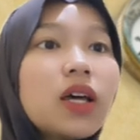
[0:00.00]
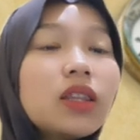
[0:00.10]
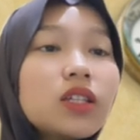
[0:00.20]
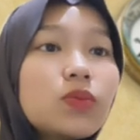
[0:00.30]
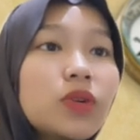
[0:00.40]

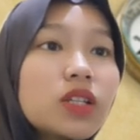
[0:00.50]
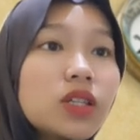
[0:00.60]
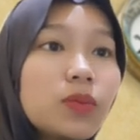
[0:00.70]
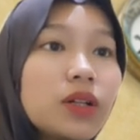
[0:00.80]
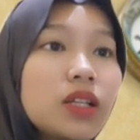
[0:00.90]
This
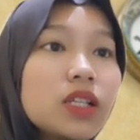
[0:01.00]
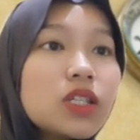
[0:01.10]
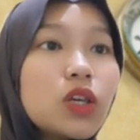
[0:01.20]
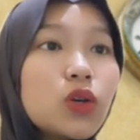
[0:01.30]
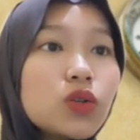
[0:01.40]
principle
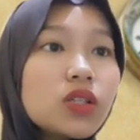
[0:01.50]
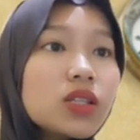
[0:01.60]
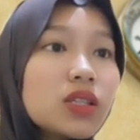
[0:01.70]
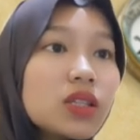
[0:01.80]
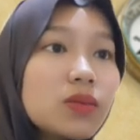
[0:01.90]
is used
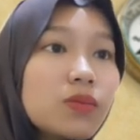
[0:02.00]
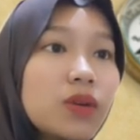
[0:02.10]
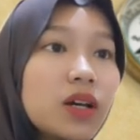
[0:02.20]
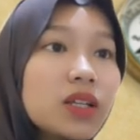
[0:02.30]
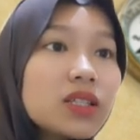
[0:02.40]

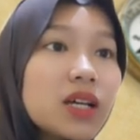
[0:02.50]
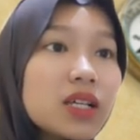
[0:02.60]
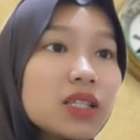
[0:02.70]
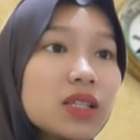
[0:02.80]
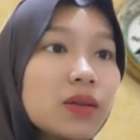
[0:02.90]
by
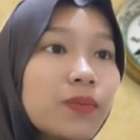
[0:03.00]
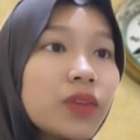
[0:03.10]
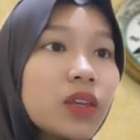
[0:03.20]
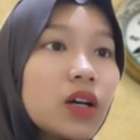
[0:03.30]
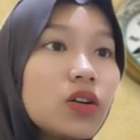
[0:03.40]
tax
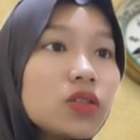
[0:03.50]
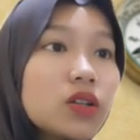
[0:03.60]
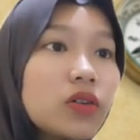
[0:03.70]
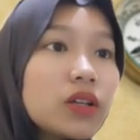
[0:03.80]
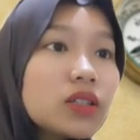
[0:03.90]

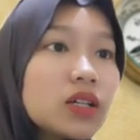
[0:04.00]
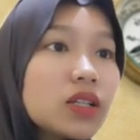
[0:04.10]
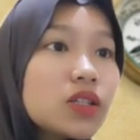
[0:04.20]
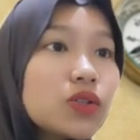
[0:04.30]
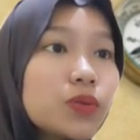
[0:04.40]

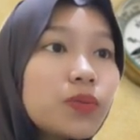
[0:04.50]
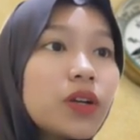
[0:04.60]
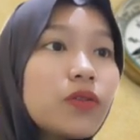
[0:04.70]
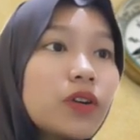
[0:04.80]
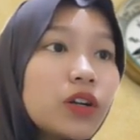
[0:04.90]
authorities to
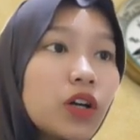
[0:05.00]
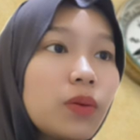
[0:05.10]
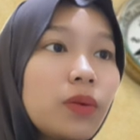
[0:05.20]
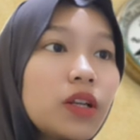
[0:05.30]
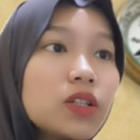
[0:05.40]
prevent
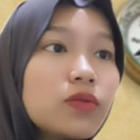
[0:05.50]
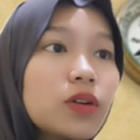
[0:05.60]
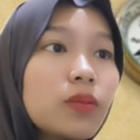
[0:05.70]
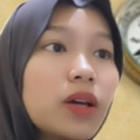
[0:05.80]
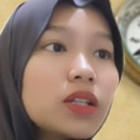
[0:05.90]
companies
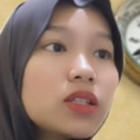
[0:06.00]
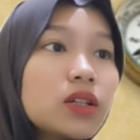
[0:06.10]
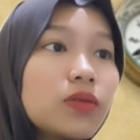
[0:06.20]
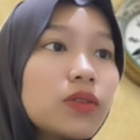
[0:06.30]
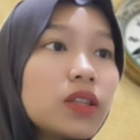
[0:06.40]
from
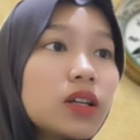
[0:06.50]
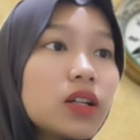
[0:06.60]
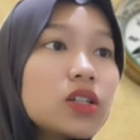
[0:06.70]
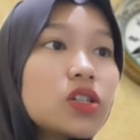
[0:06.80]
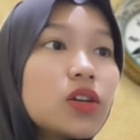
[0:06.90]

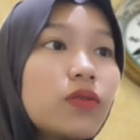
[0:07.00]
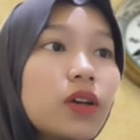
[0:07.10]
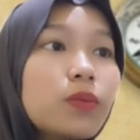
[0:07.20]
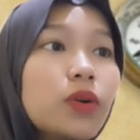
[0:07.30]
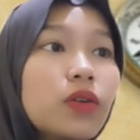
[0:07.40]
artificially
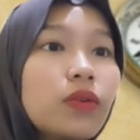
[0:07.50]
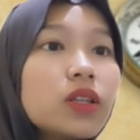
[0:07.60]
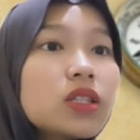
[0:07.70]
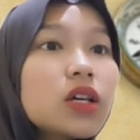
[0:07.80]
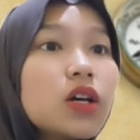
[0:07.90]
shifting
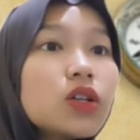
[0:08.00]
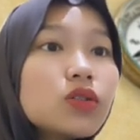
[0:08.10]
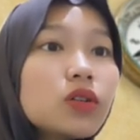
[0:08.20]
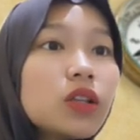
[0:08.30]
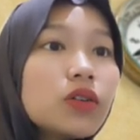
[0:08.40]
profits
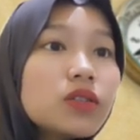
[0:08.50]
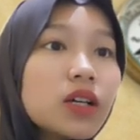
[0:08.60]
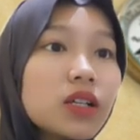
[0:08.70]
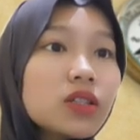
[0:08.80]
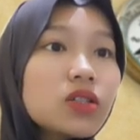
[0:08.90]
to
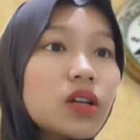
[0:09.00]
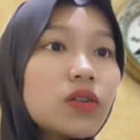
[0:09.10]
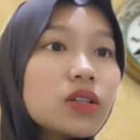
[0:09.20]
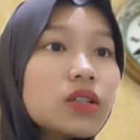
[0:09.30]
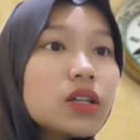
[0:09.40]
low-tax
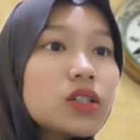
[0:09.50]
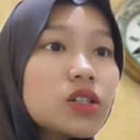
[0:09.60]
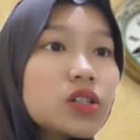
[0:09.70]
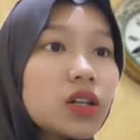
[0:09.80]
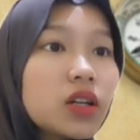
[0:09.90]

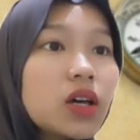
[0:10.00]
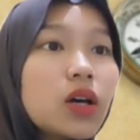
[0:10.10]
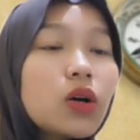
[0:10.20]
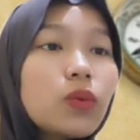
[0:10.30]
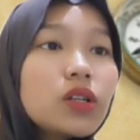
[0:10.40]
jurisdictions,
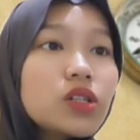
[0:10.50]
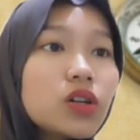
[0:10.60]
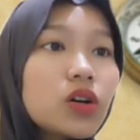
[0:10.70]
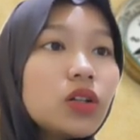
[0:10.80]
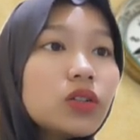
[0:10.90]
which
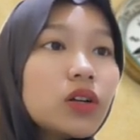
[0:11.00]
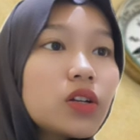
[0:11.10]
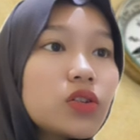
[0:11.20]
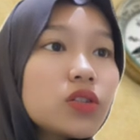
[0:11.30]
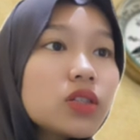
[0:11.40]
could
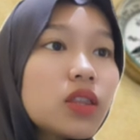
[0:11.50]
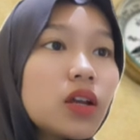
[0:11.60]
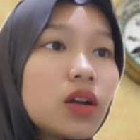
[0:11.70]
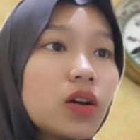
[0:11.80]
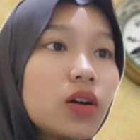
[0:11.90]
reduce
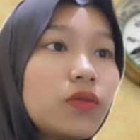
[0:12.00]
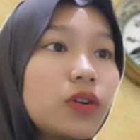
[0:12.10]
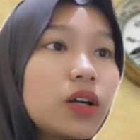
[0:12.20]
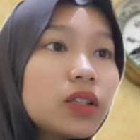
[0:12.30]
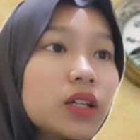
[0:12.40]
their
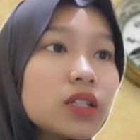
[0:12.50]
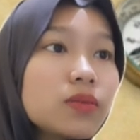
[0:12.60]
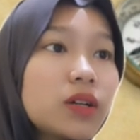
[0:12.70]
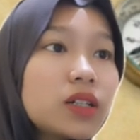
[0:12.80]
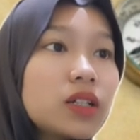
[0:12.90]
overall tax
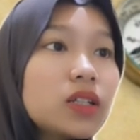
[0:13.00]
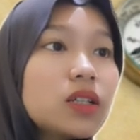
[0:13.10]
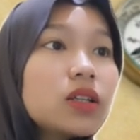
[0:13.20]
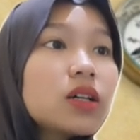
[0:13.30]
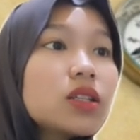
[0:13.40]

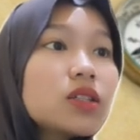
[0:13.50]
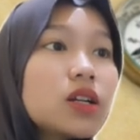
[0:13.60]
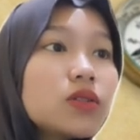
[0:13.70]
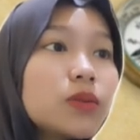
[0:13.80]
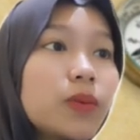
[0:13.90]
burden.
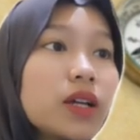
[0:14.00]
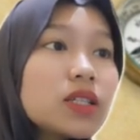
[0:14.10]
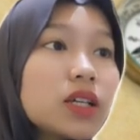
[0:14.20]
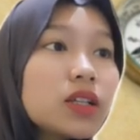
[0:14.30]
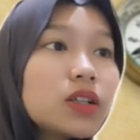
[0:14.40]
Transfer
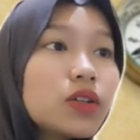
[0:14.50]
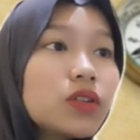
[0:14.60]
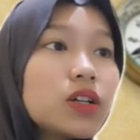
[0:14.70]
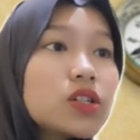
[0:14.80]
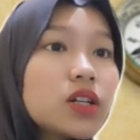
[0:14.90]
pricing
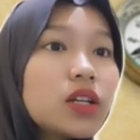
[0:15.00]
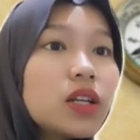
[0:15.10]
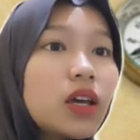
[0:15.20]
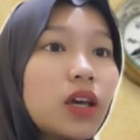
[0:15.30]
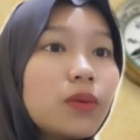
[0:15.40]

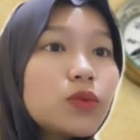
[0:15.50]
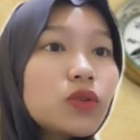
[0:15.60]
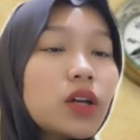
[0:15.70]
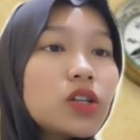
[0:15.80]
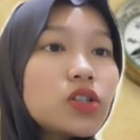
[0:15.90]
regulations aim to
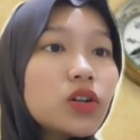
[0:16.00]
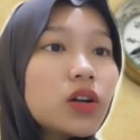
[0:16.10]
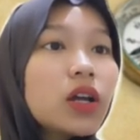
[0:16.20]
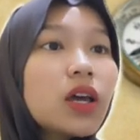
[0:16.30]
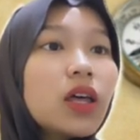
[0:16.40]

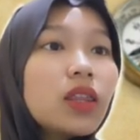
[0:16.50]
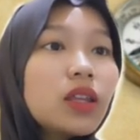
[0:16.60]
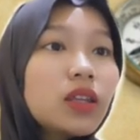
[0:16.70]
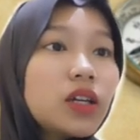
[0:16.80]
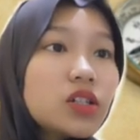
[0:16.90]
ensure
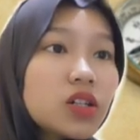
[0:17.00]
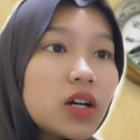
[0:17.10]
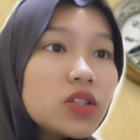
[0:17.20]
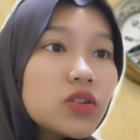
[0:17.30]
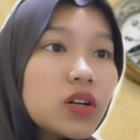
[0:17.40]
that each
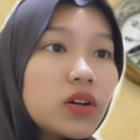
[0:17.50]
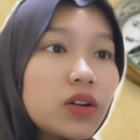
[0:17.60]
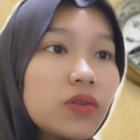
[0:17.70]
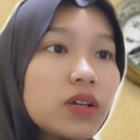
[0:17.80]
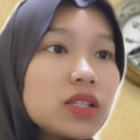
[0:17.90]

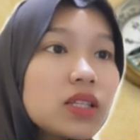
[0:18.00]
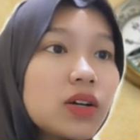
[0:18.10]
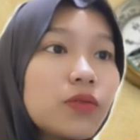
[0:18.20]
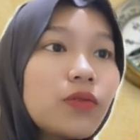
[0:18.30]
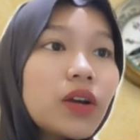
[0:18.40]
country receives
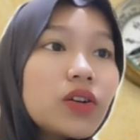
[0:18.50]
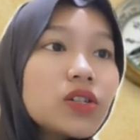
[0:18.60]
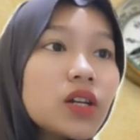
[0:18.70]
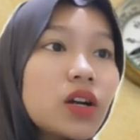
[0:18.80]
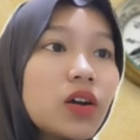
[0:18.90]
a fair
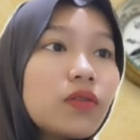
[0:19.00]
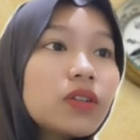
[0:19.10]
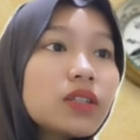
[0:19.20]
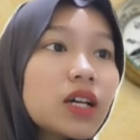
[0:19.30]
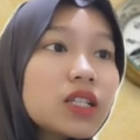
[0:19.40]
share of
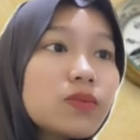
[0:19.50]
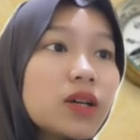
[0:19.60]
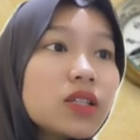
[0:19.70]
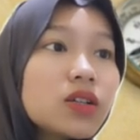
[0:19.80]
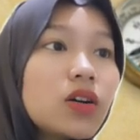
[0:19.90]
the tax
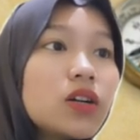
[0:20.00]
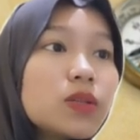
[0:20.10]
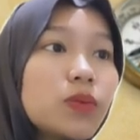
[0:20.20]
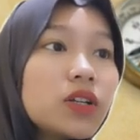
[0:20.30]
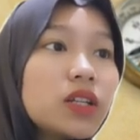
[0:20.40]
base
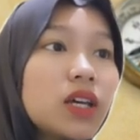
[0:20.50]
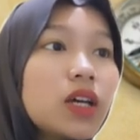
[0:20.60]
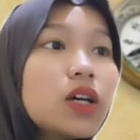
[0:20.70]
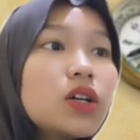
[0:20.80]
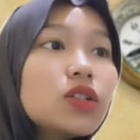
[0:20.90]

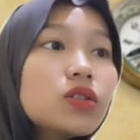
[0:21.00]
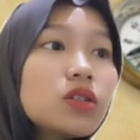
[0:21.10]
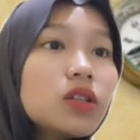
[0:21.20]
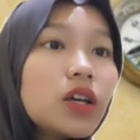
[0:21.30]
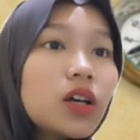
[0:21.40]
corresponding to
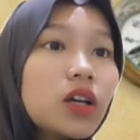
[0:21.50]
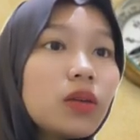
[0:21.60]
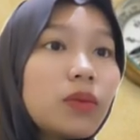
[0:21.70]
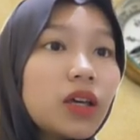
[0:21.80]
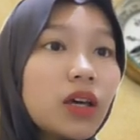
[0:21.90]
the
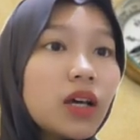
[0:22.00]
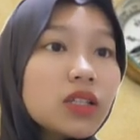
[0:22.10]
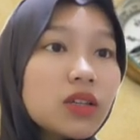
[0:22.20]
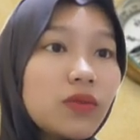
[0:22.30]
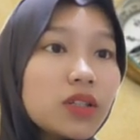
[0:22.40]
economic
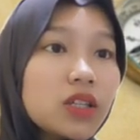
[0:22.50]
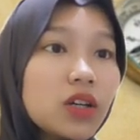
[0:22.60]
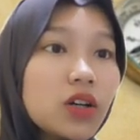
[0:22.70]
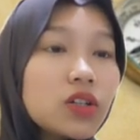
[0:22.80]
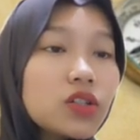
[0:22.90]
activity
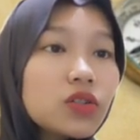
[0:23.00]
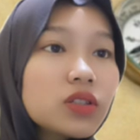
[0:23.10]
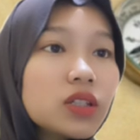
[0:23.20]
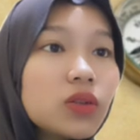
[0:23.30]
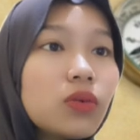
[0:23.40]

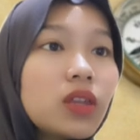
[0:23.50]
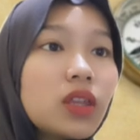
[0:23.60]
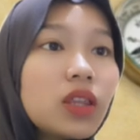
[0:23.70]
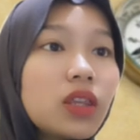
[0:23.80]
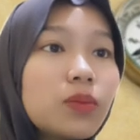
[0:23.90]
conducted
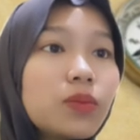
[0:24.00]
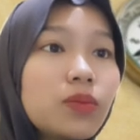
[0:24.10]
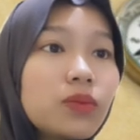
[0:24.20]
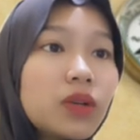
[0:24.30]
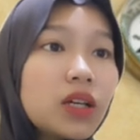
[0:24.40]
within
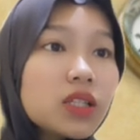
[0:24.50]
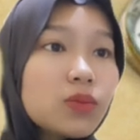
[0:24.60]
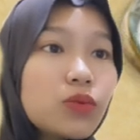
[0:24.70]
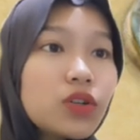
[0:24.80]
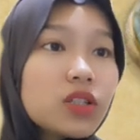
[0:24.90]
its
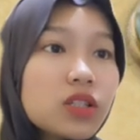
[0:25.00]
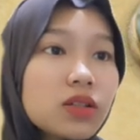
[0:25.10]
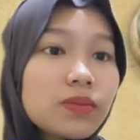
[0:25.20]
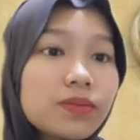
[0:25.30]
borders.